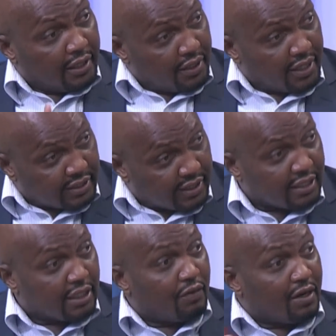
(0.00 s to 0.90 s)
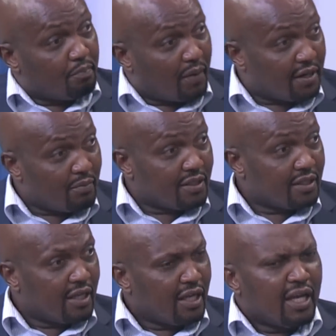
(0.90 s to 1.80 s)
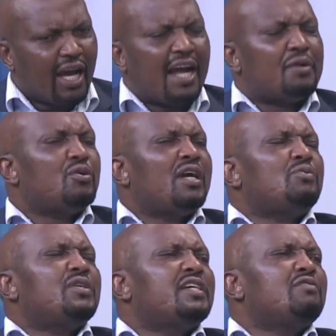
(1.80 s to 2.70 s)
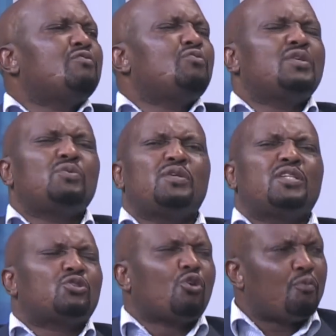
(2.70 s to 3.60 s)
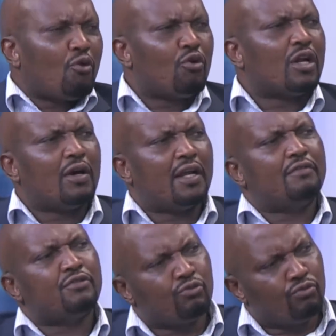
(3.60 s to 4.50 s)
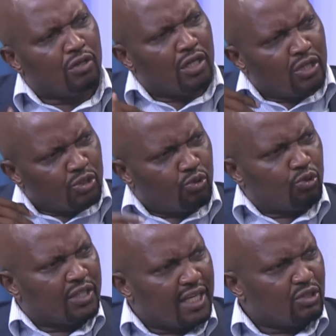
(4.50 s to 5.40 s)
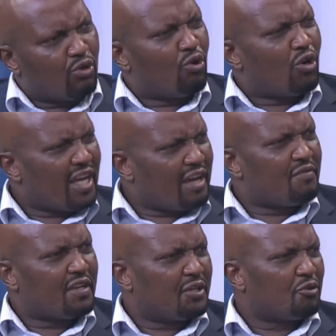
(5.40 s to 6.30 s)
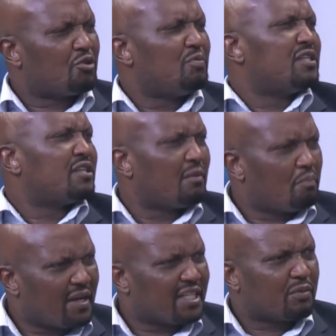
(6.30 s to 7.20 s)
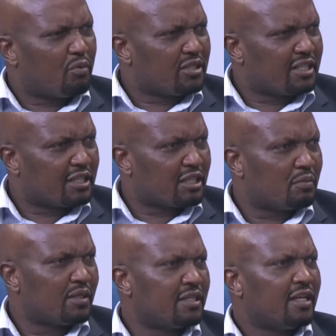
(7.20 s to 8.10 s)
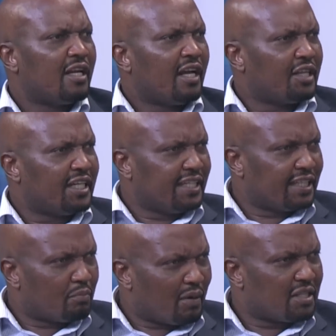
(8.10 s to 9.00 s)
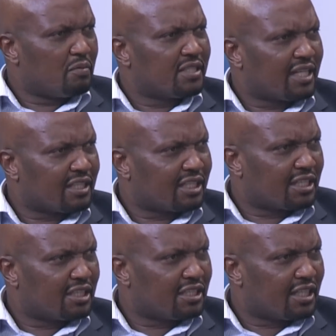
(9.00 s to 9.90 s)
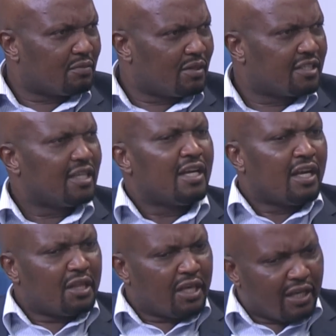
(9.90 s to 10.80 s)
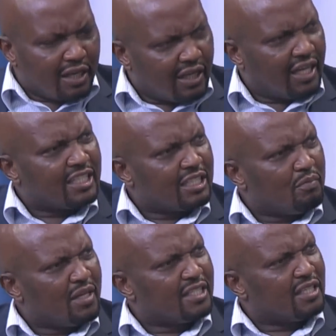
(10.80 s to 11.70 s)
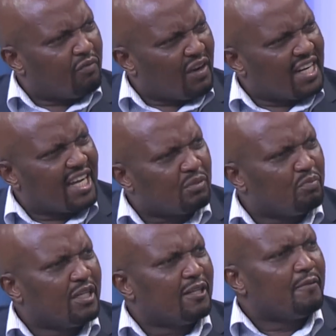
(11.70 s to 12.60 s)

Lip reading: executive and Parliament. And we stop all our lives to scrutinize every other document, the budget policy statement, the debt management strategy statement, the estimates, the finance bill.